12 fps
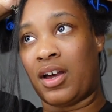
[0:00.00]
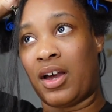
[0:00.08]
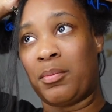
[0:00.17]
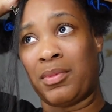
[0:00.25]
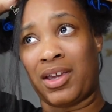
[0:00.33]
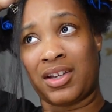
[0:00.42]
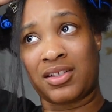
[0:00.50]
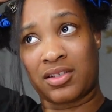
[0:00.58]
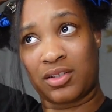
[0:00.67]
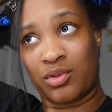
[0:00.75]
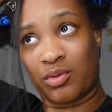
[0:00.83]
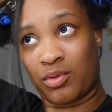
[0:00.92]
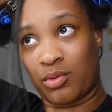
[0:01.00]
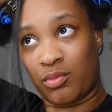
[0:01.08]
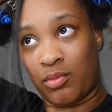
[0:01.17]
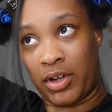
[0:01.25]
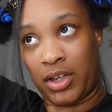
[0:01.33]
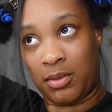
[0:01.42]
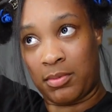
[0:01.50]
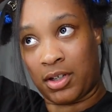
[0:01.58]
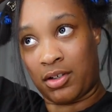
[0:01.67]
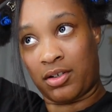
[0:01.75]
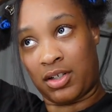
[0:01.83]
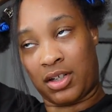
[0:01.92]
I'm actually doing way better
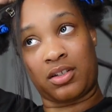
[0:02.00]
than I